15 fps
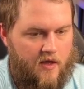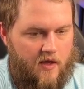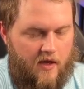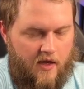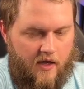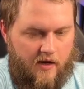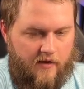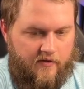
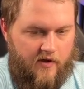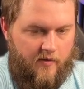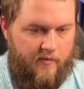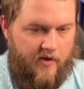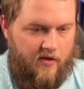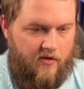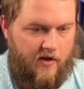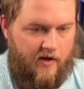And it's going to be
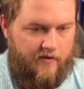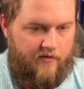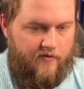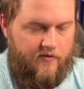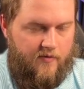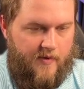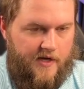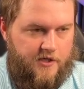a lot of
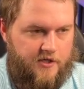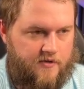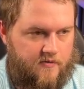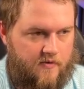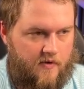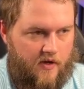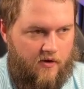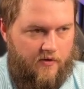information,
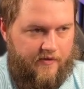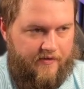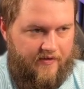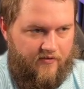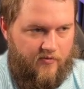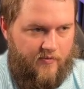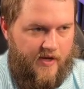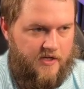and all this
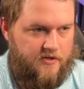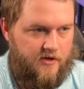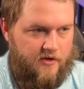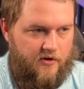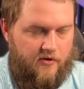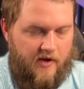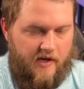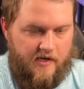information on
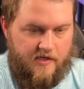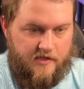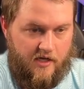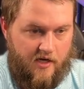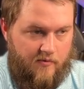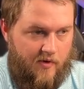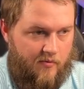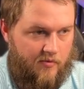your end is going
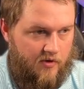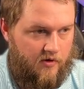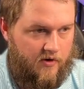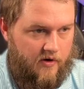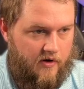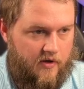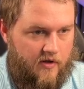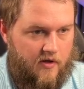to be
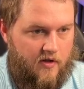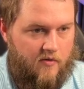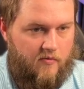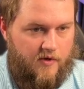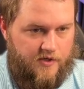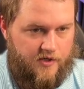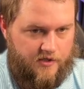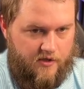blurred,
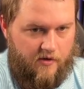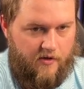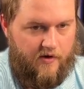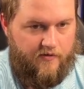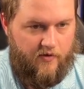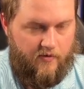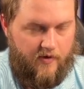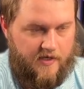but just know that
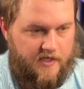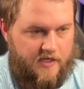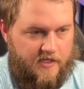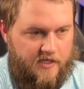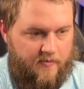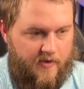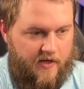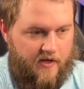if you run
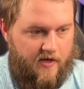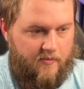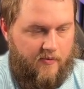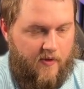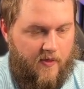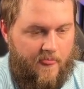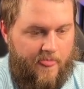TCP dump,